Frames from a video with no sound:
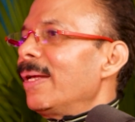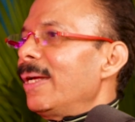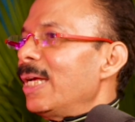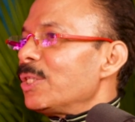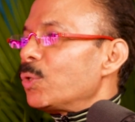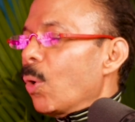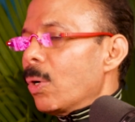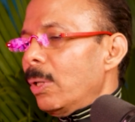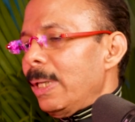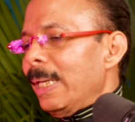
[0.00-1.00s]
is so
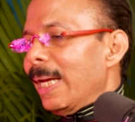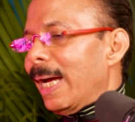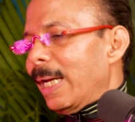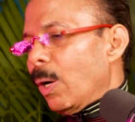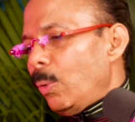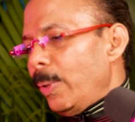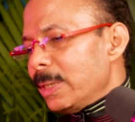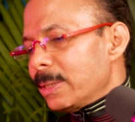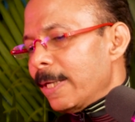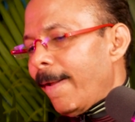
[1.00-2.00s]
good. And I
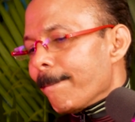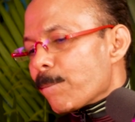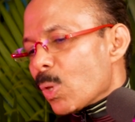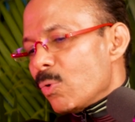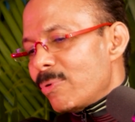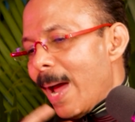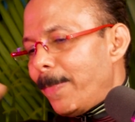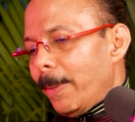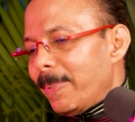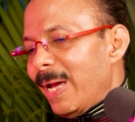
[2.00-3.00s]
always wrap up
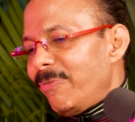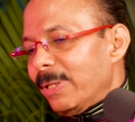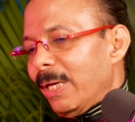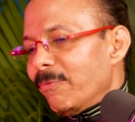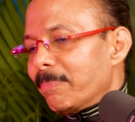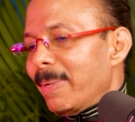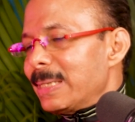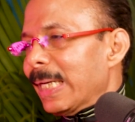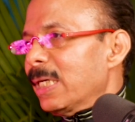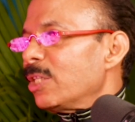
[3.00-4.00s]
everything with my
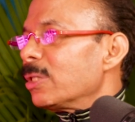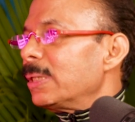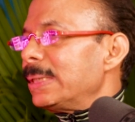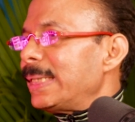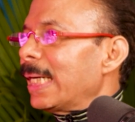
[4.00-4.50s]
signature 10